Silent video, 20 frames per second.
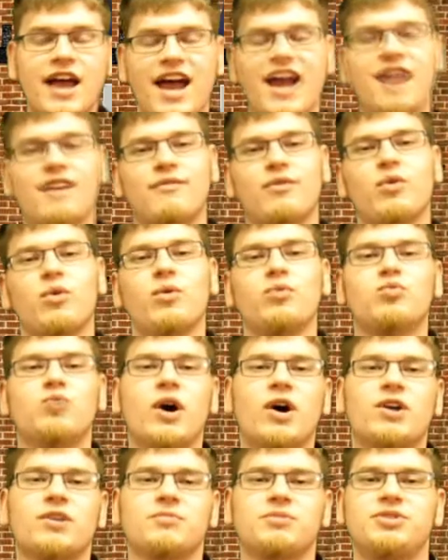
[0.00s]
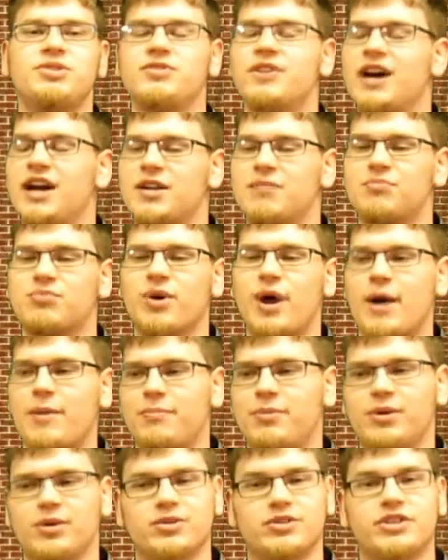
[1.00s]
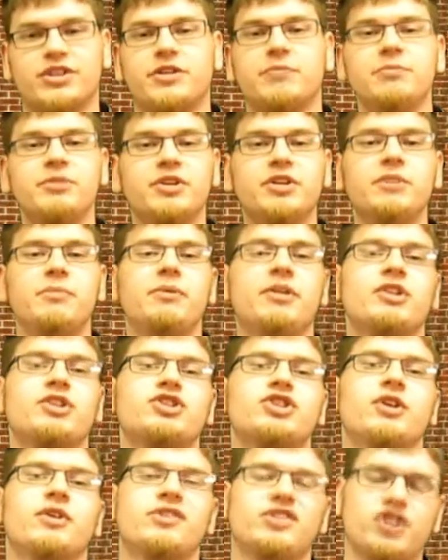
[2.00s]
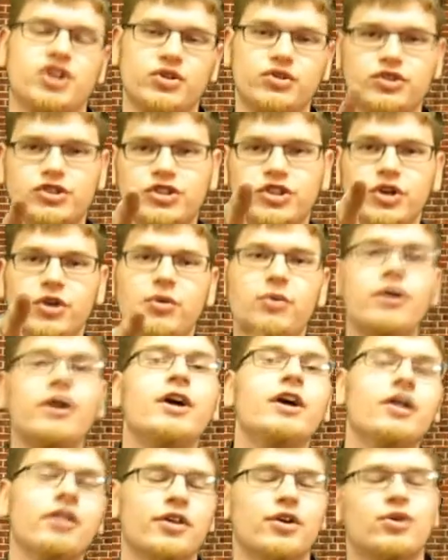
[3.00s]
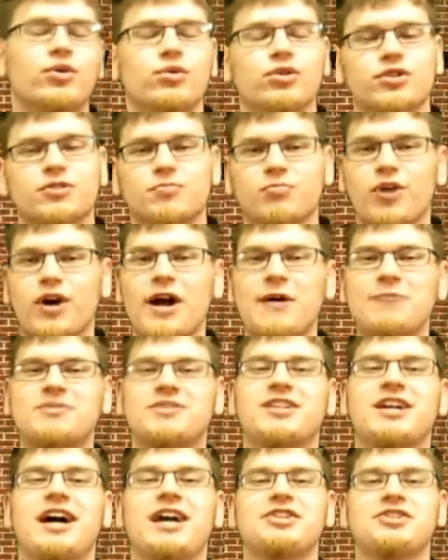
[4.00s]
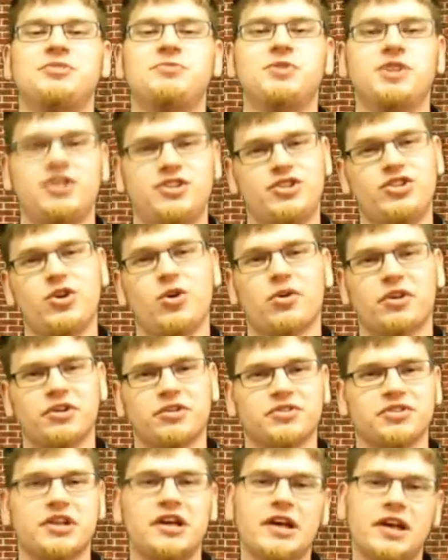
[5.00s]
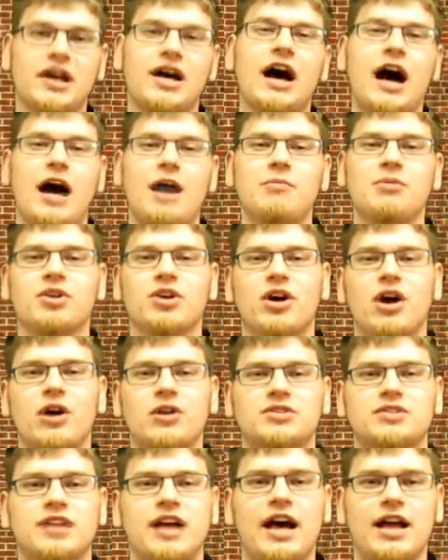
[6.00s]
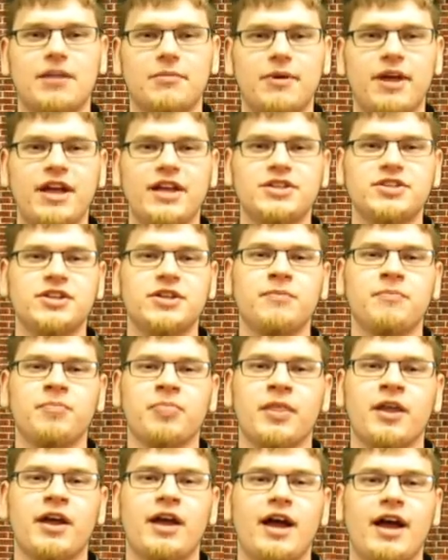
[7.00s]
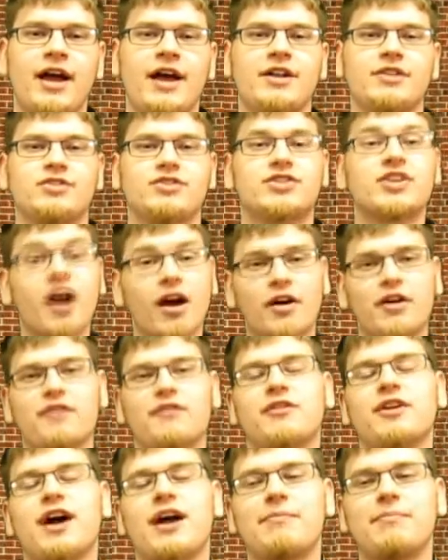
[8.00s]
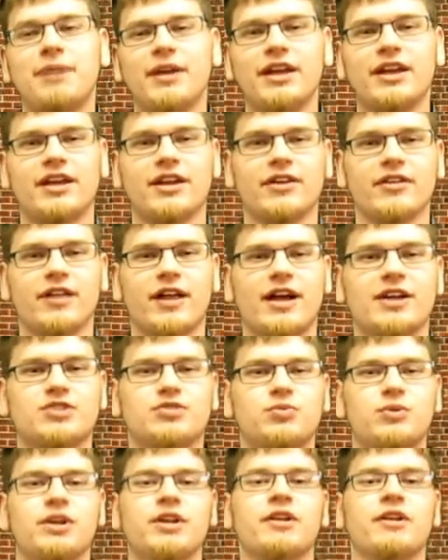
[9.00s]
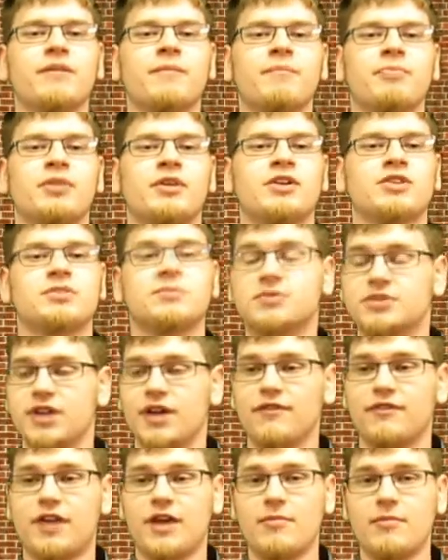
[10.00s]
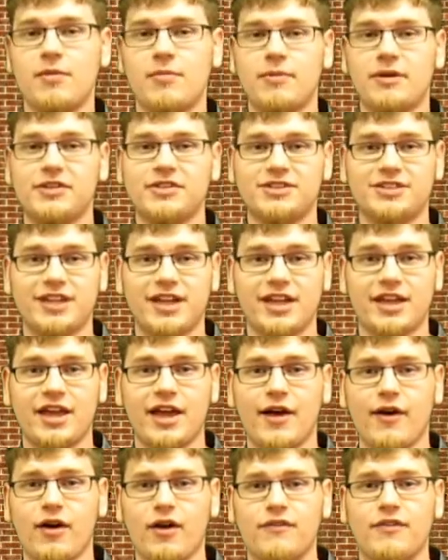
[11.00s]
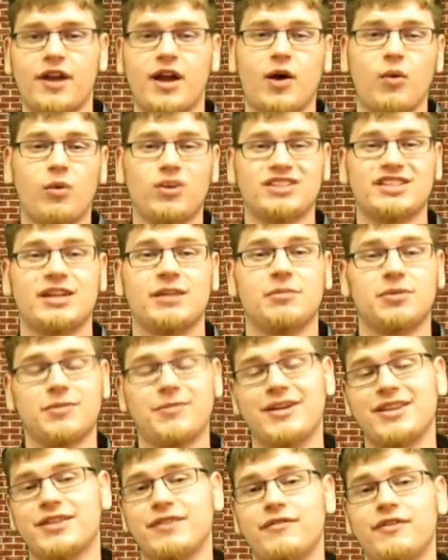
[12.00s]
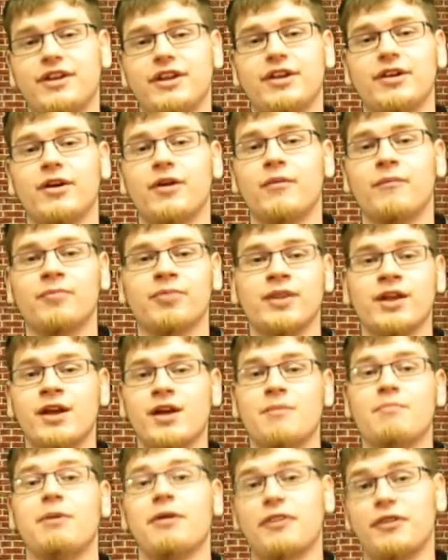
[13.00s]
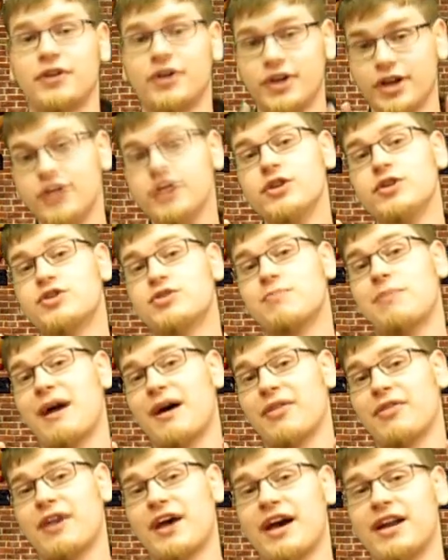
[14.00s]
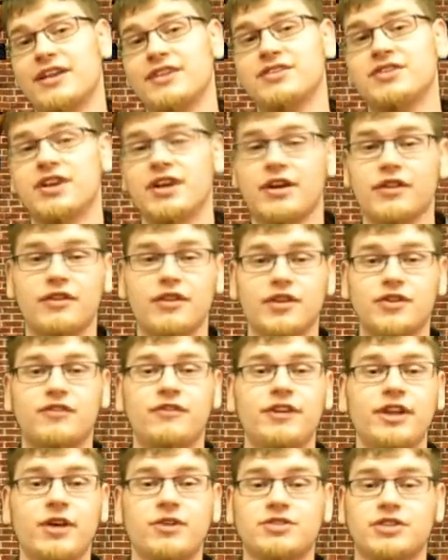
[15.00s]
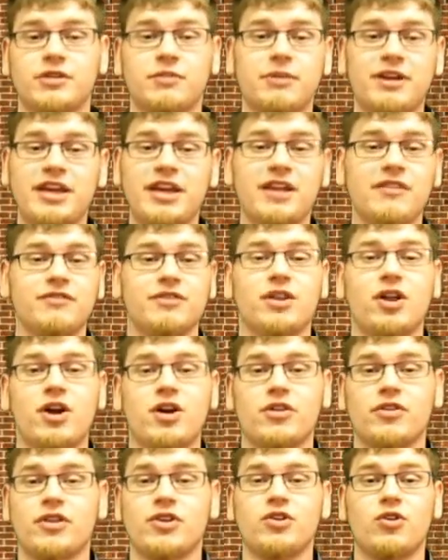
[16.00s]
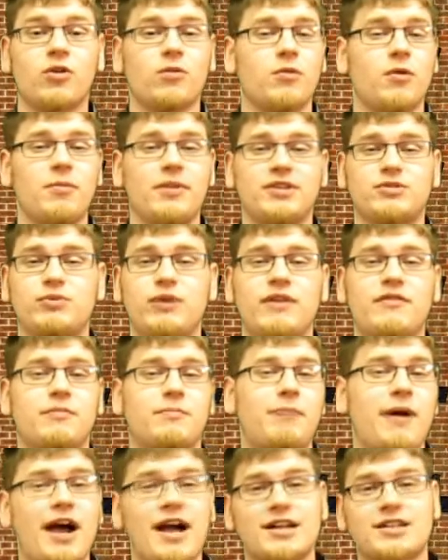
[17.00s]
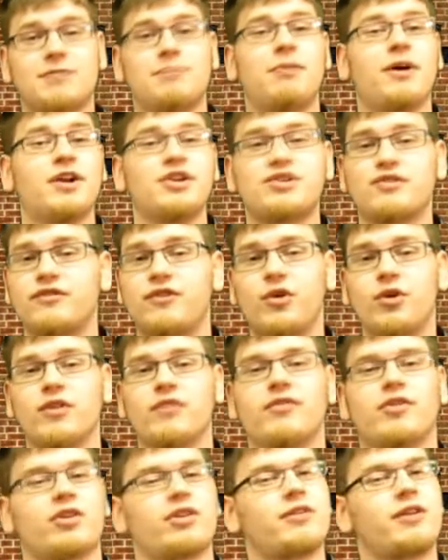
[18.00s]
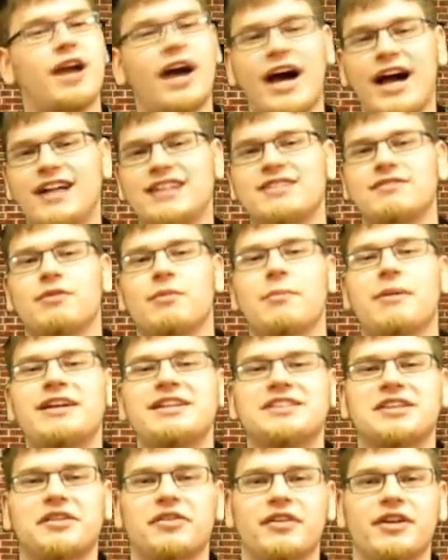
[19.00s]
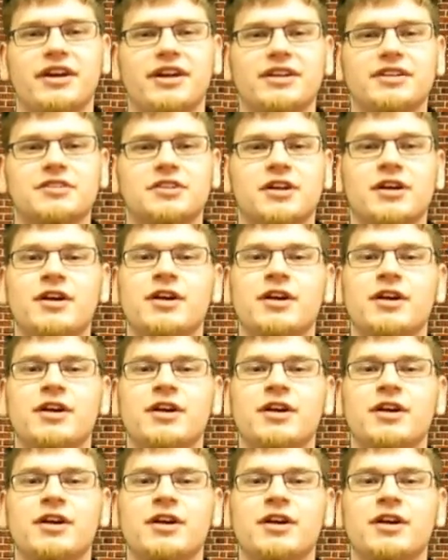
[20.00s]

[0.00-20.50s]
Hey everyone, welcome to UnitedPropBuilders, the community building show that shows you the coolest props, costumes, and tutorials. I'm your host, Hagy, and sorry for not being here last week. Some stuff came up I had to take care of, and I wasn't able to make the video. But the good news about that is, this video is going to be even longer than normal because we have it packed a punch full of all kinds of amazing things.